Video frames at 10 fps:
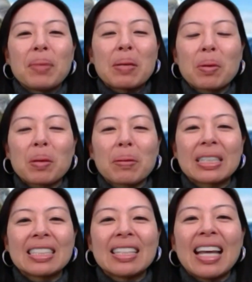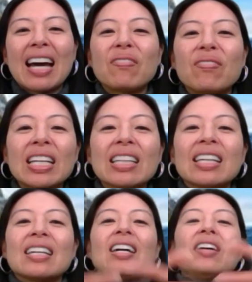people person, that
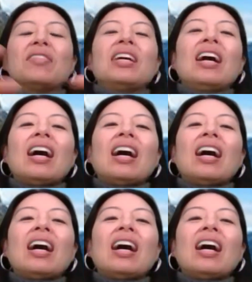feeling of